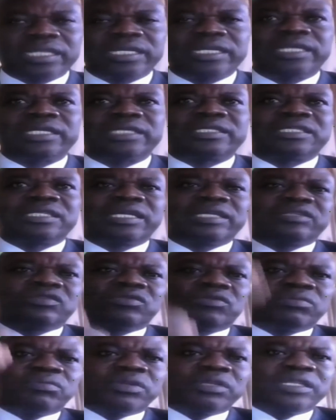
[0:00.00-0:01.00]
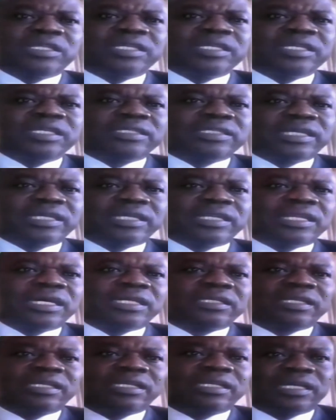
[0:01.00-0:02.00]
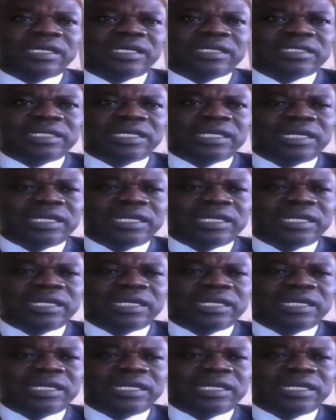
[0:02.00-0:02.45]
the next desk will be this and that and that.